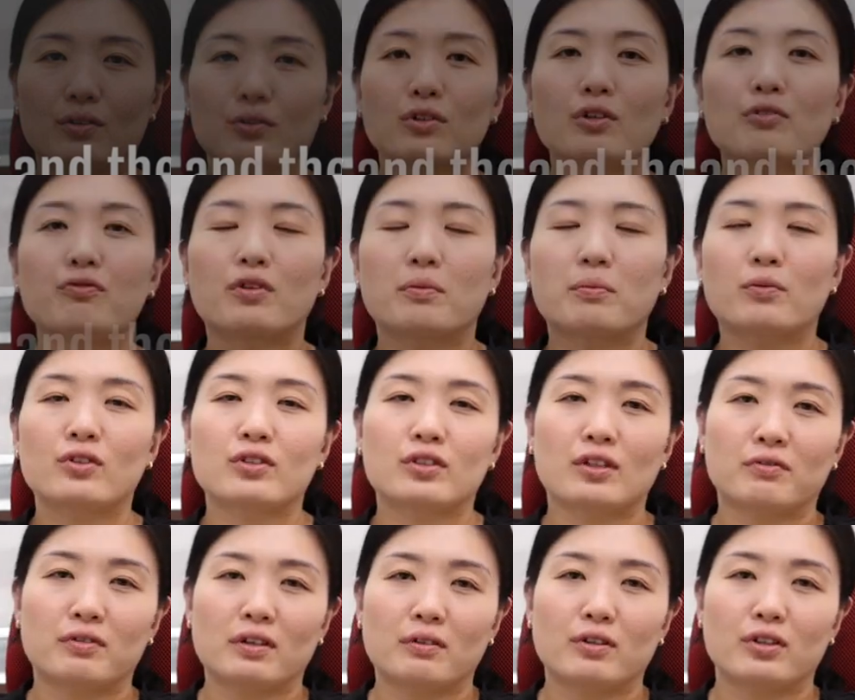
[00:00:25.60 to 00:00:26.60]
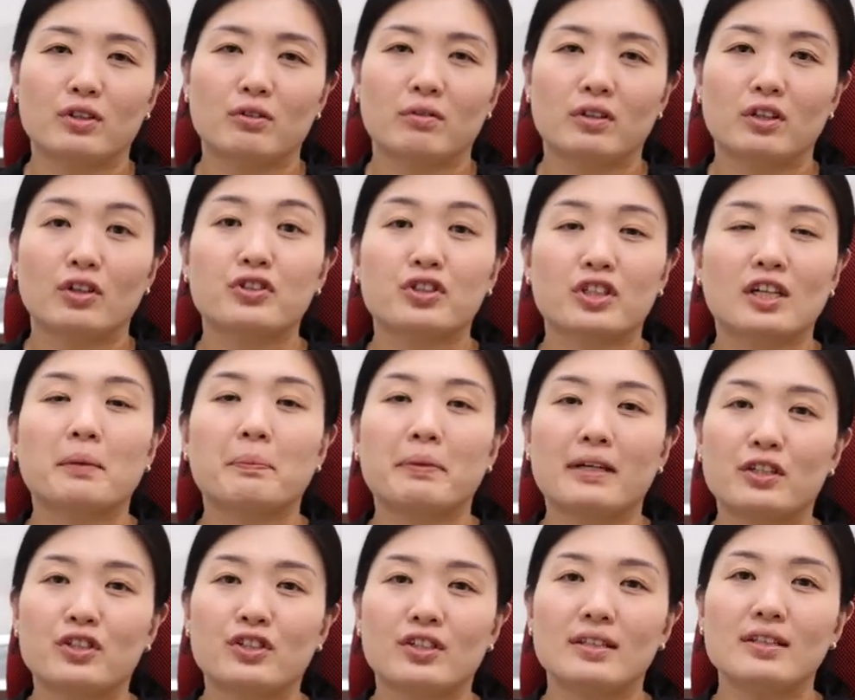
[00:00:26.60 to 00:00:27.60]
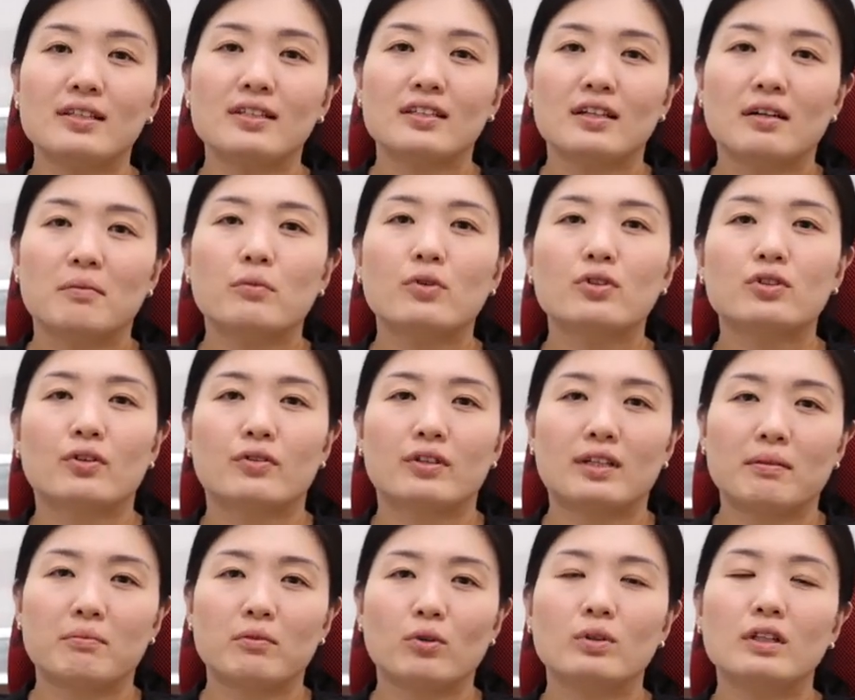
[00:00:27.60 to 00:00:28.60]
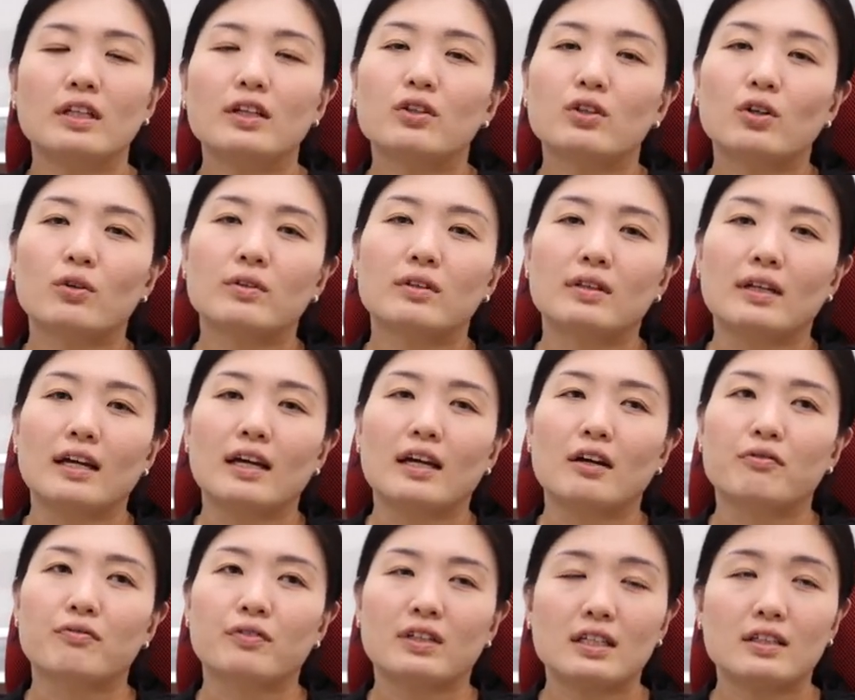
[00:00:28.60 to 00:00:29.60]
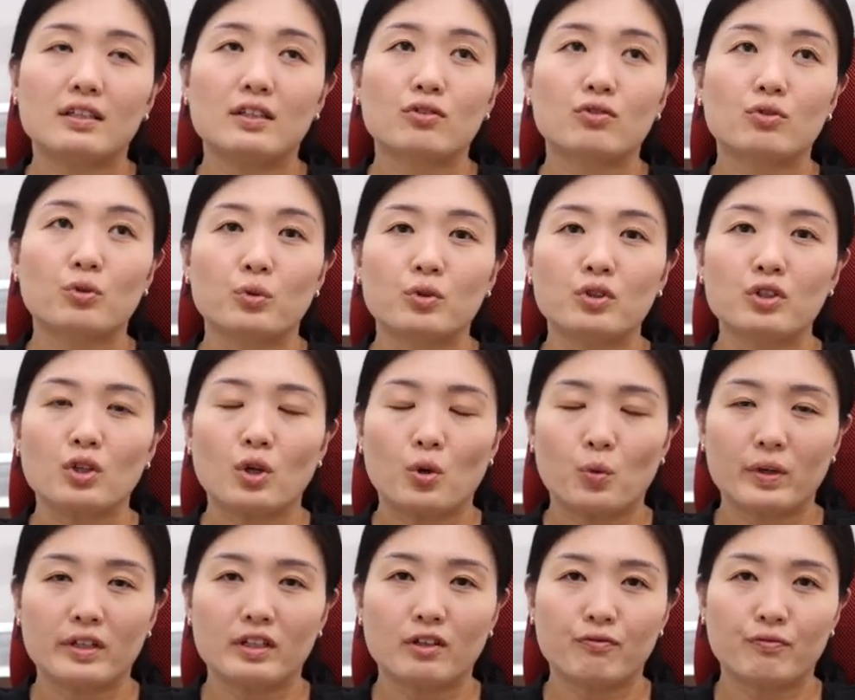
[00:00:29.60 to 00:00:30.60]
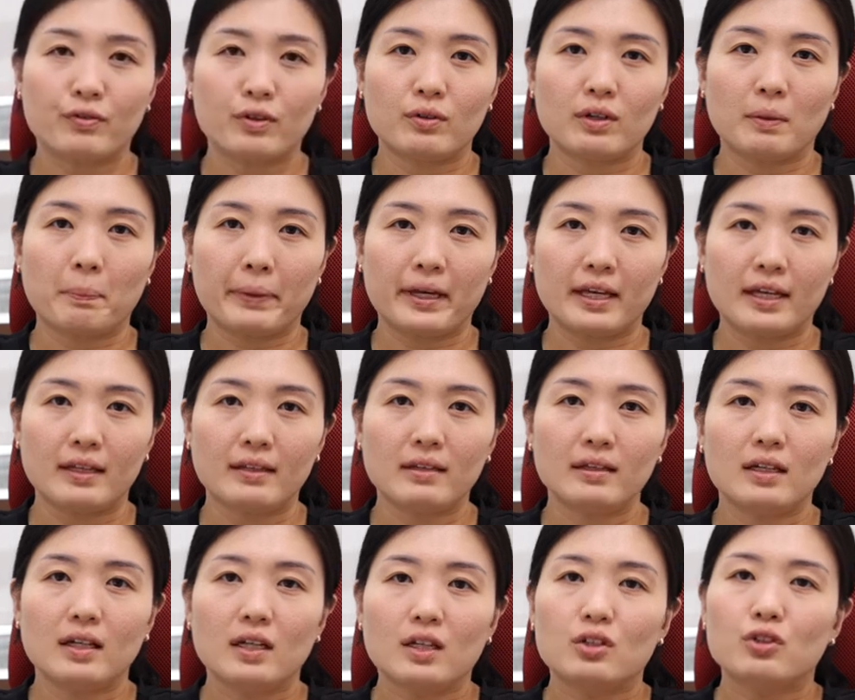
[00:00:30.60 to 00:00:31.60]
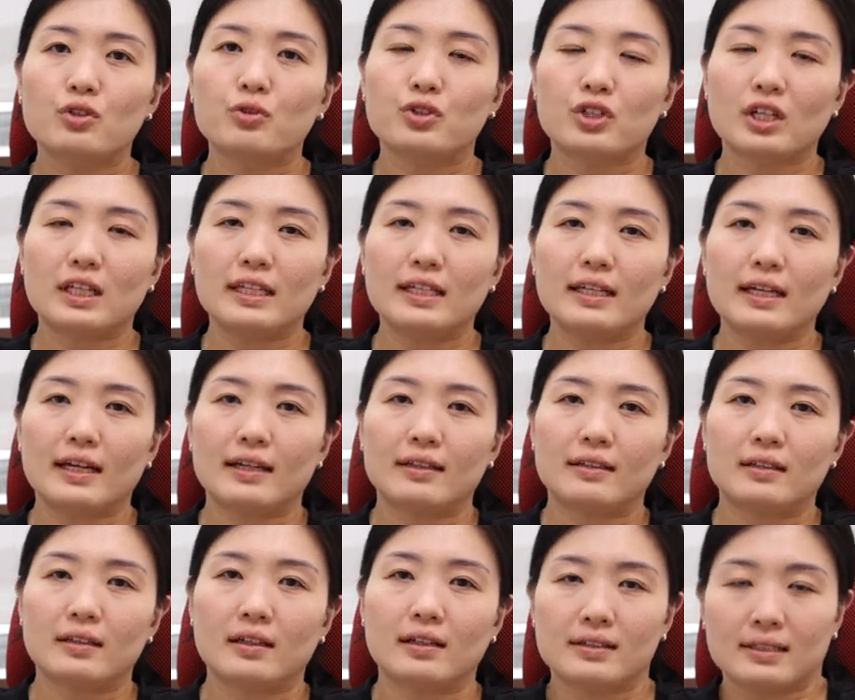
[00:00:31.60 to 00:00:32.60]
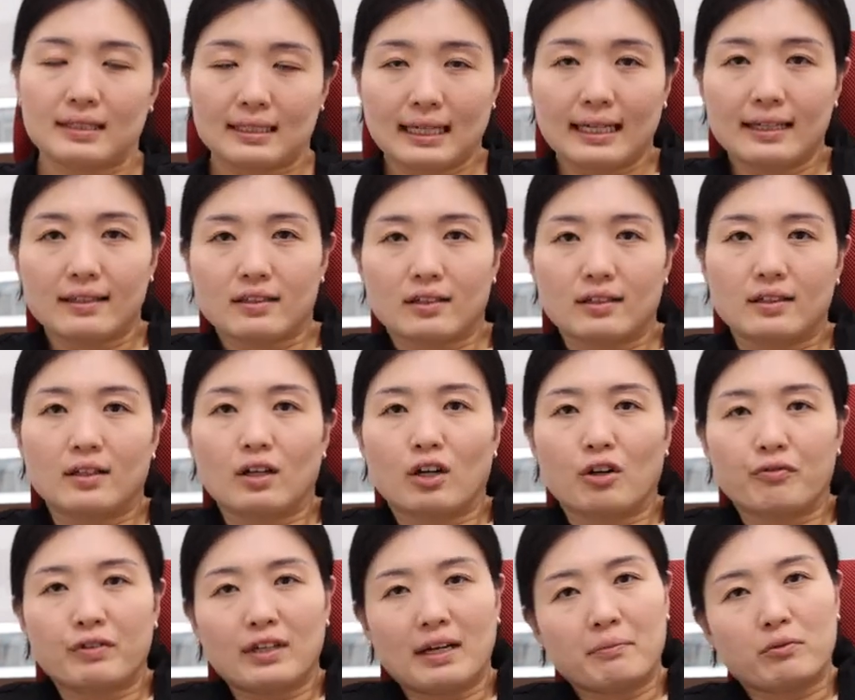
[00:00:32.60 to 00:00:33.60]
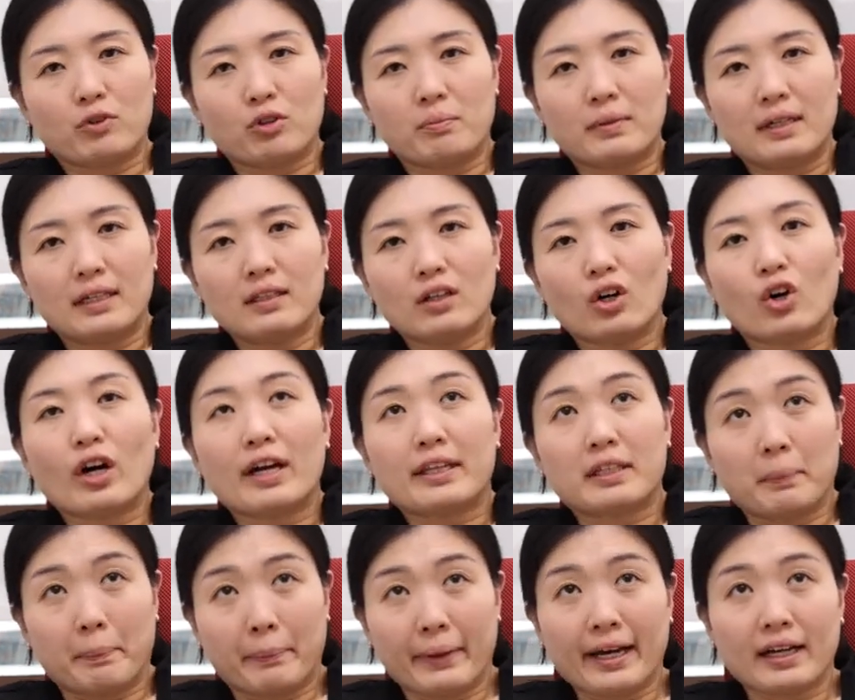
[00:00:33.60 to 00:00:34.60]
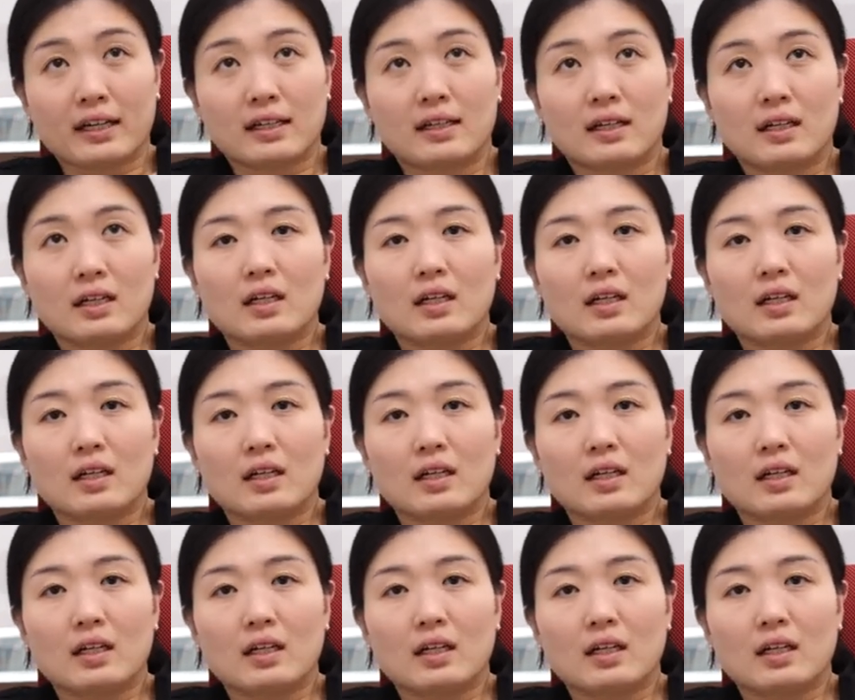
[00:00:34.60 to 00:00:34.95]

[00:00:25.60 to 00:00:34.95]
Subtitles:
So for most of our urological patients, most of them only know they have kidney stones when they feel a pain, usually at the side of the abdomen or at the back.